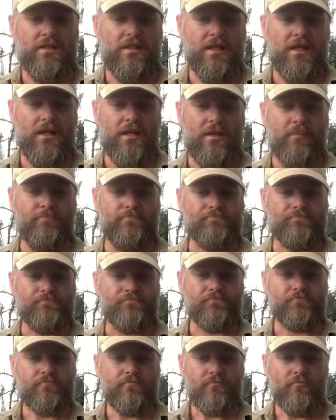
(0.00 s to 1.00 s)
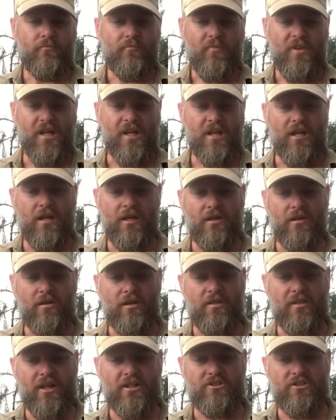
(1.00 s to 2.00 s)
and
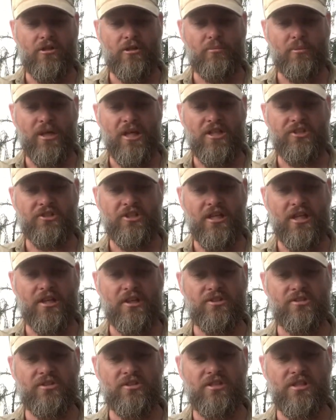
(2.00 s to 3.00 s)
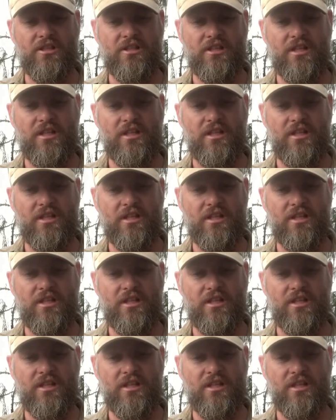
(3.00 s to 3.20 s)
thanks to the blast jackets,